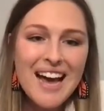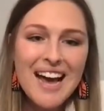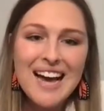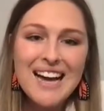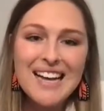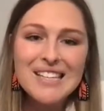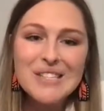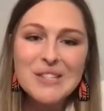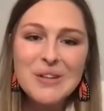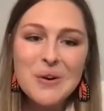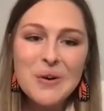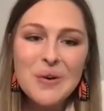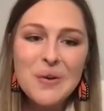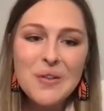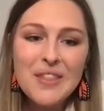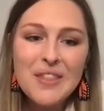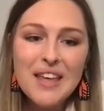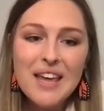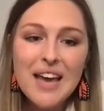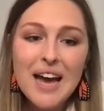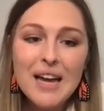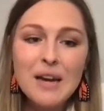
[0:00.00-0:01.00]
So
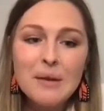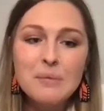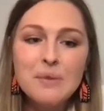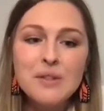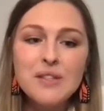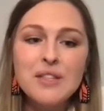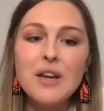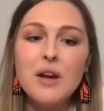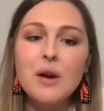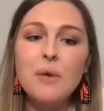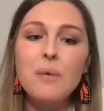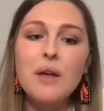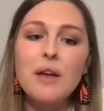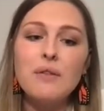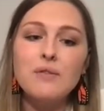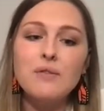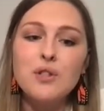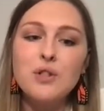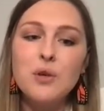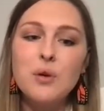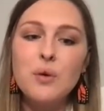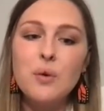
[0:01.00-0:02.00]
the items here, we have
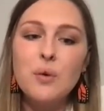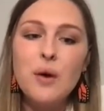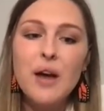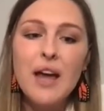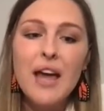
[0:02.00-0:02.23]
2